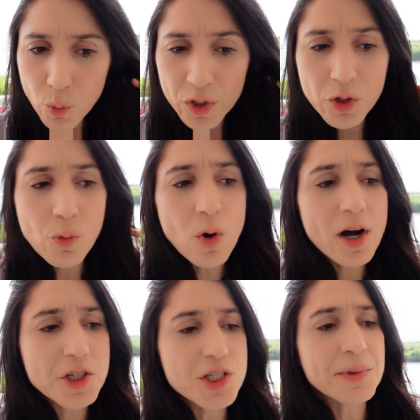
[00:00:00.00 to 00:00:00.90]
When you
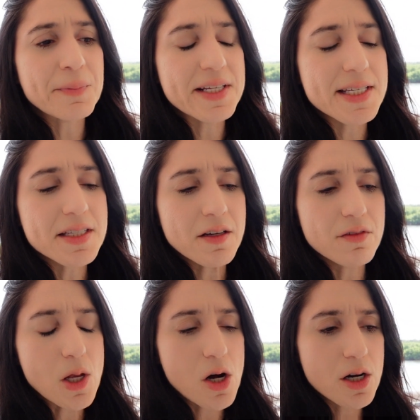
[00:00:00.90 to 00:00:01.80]
watch some of my Disney
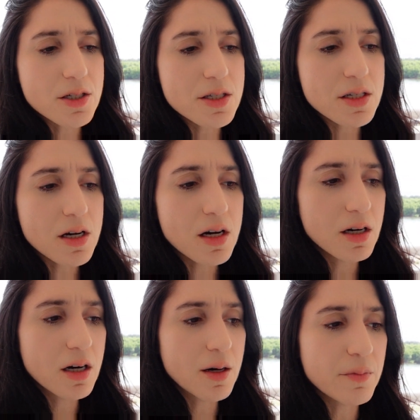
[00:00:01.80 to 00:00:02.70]
vlogs,
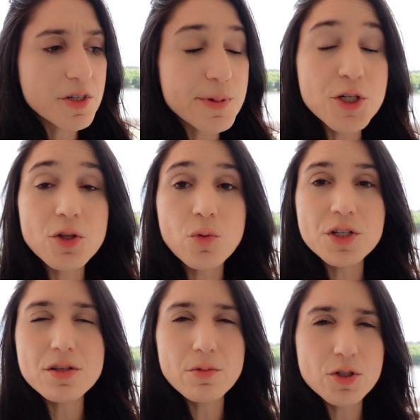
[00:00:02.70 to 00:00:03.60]
especially the
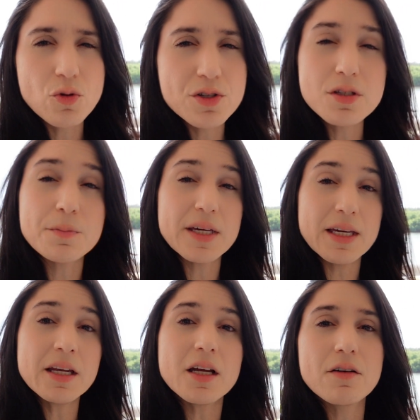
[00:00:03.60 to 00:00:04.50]
ones that were towards the
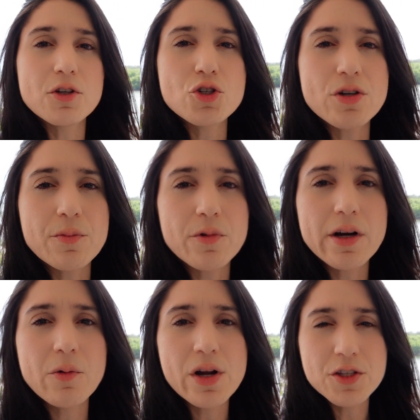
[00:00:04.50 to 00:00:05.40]
beginning of the trip, where
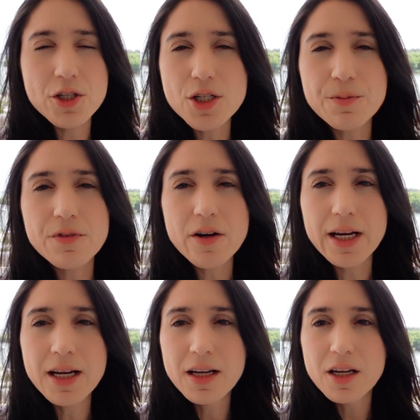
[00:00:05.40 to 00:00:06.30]
I went into the trip
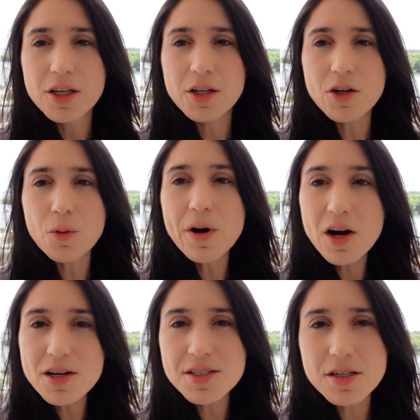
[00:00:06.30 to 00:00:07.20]
very, you know,
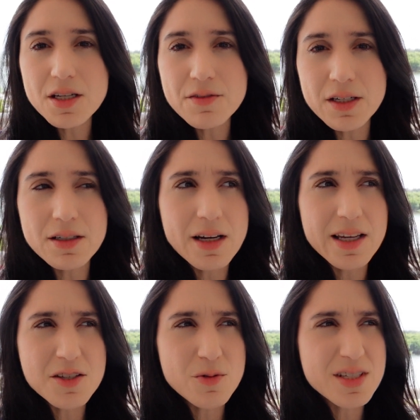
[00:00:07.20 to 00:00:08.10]
positive, and
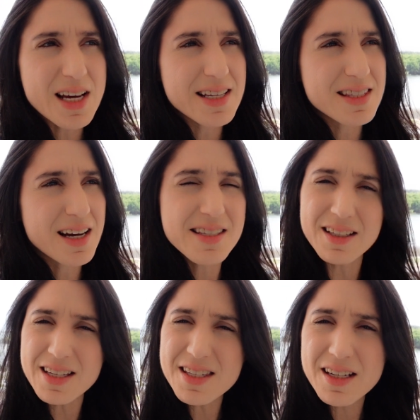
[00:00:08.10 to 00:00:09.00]
I guess there was
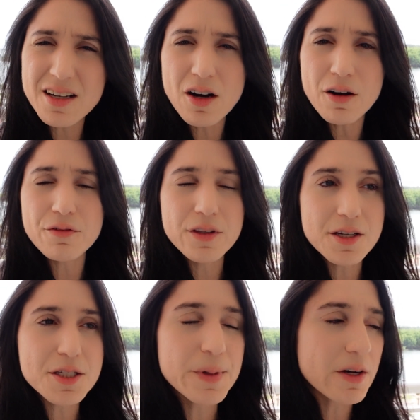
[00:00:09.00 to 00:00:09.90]
idealistic of the
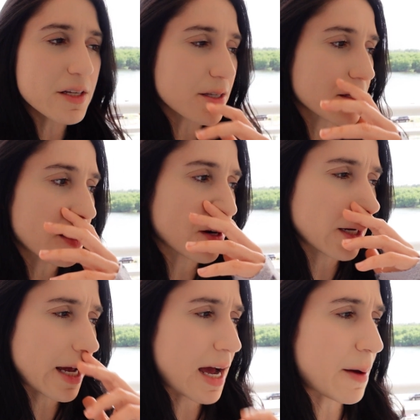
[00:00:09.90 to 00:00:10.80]
experiences that were
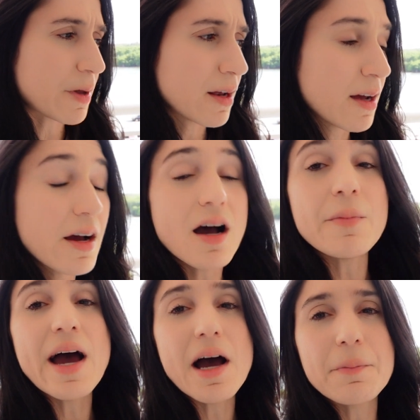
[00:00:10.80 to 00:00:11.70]
gonna happen,
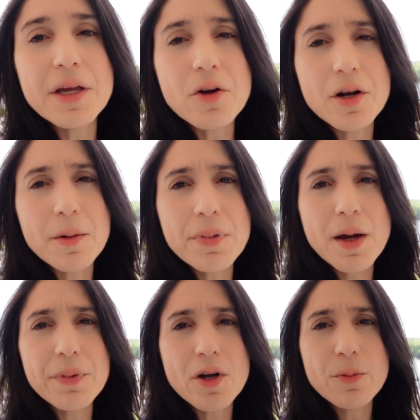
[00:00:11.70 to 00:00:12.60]
I'm happier and I'm
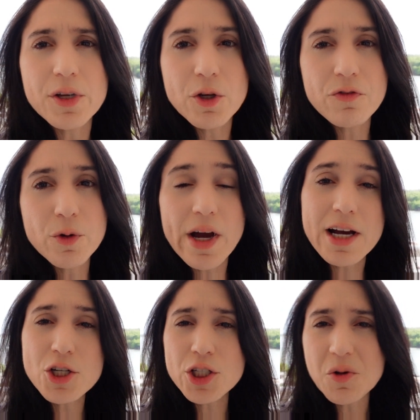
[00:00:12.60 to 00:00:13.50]
peppier. But if you
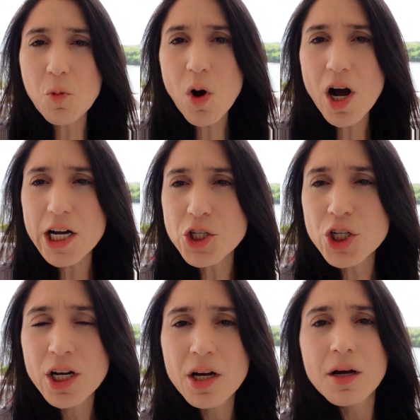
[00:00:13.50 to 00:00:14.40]
actually
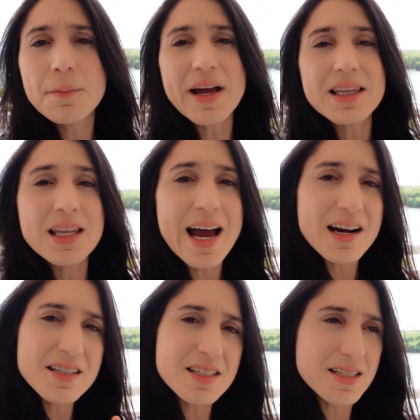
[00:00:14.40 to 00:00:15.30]
watch my
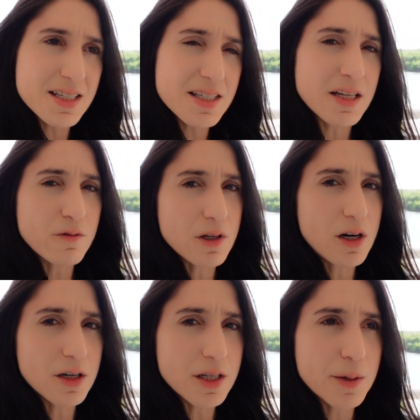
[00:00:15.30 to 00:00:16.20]
last Disney
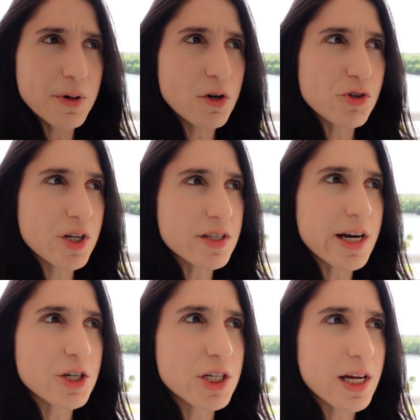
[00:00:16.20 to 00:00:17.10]
vlog that I posted, it's
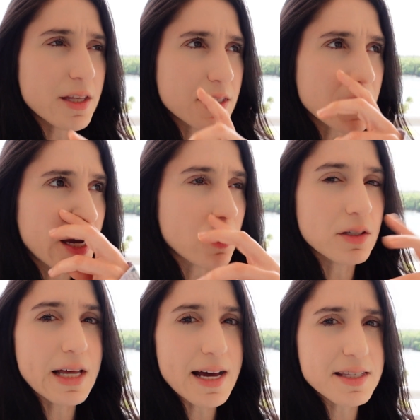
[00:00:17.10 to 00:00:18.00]
actually, I think,
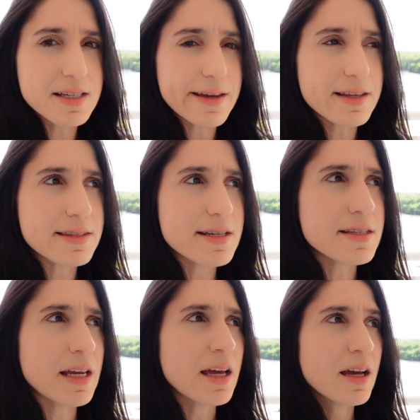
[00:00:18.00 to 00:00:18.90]
titled Last Day at
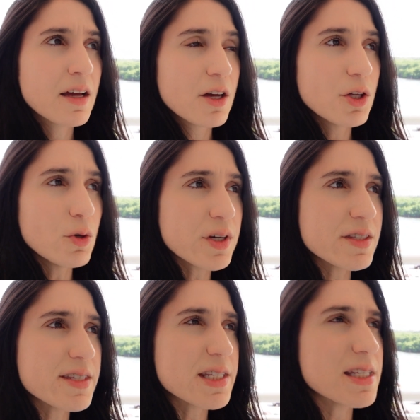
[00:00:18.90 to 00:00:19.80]
Disney, you
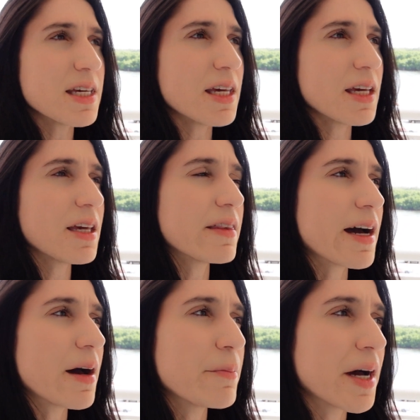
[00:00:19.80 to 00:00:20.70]
can see
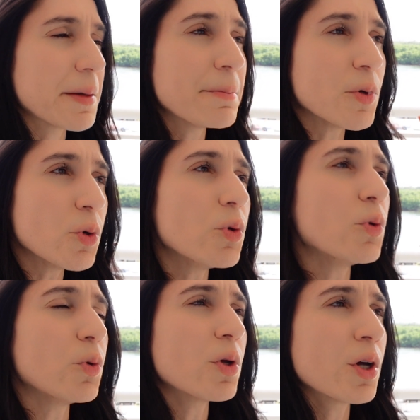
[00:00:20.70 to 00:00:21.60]
that my
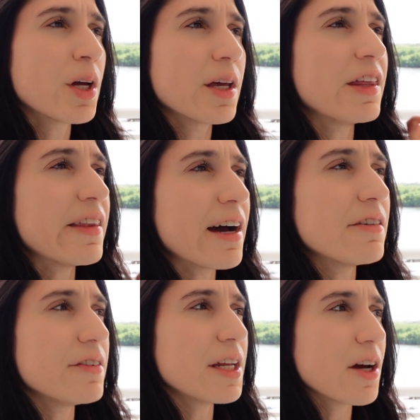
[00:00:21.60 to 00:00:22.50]
mood in
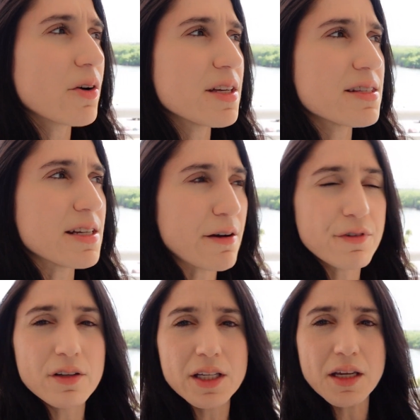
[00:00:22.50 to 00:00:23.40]
that video is
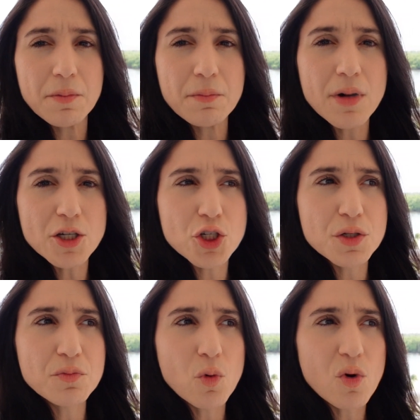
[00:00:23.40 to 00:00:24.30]
definitely
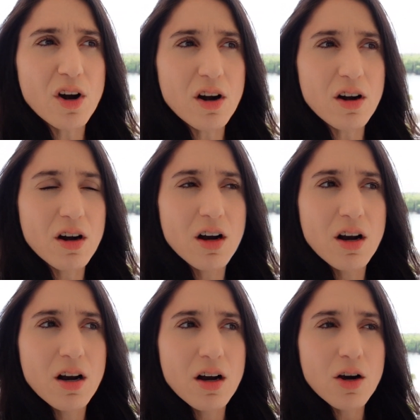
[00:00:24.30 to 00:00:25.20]
much more
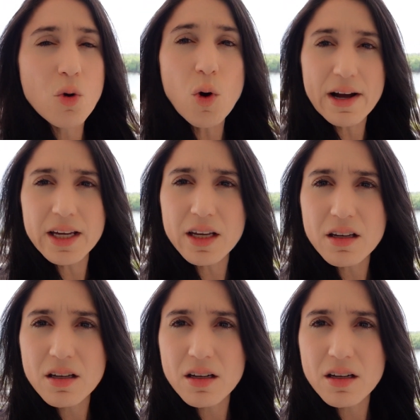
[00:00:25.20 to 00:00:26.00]
quiet